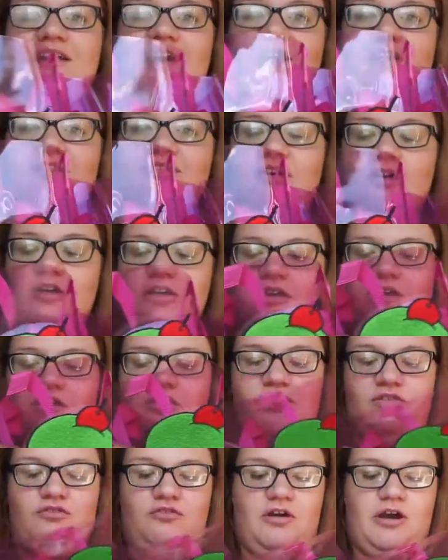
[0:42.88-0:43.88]
kind of talk you
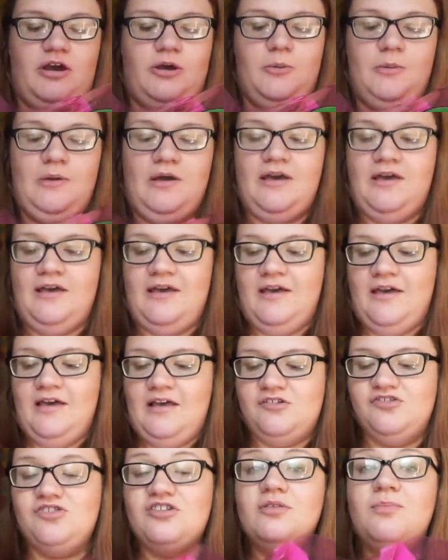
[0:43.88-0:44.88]
through
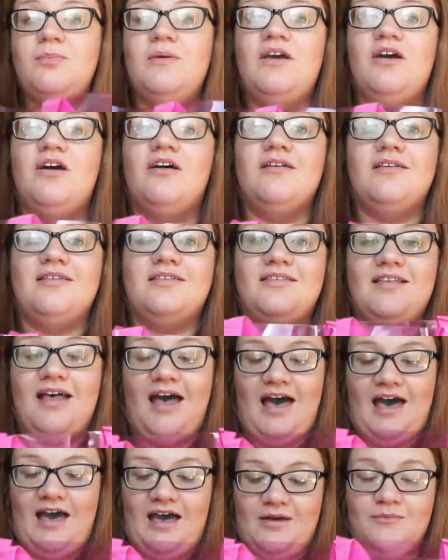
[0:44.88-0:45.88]
just because
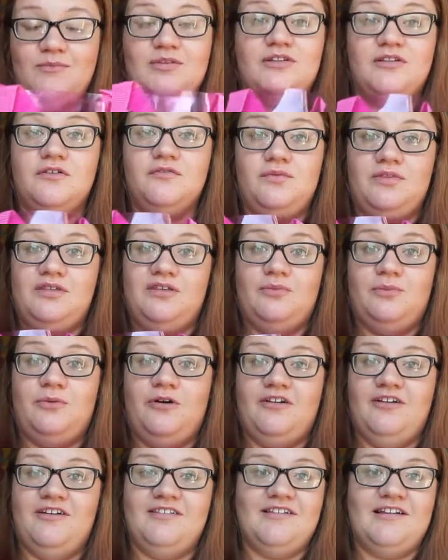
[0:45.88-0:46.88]
I'm in love with these
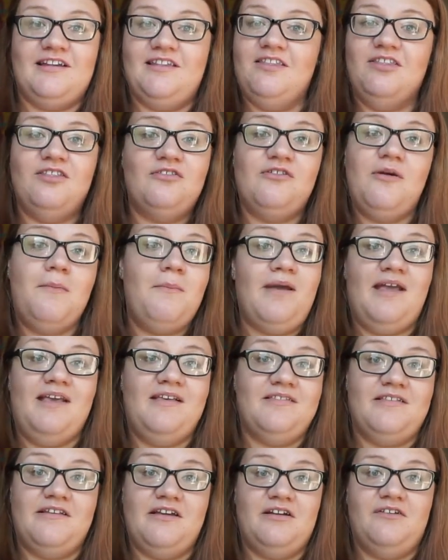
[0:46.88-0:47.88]
products and I think they're
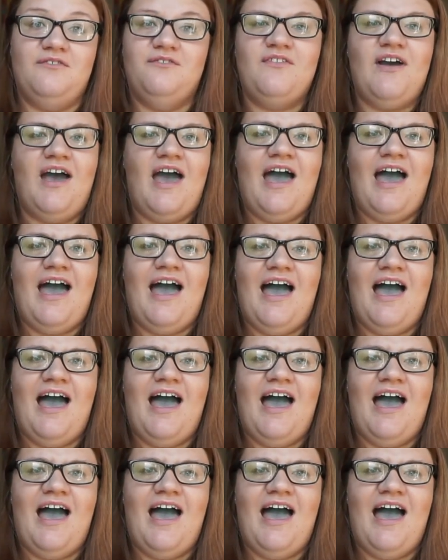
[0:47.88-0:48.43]
amazing for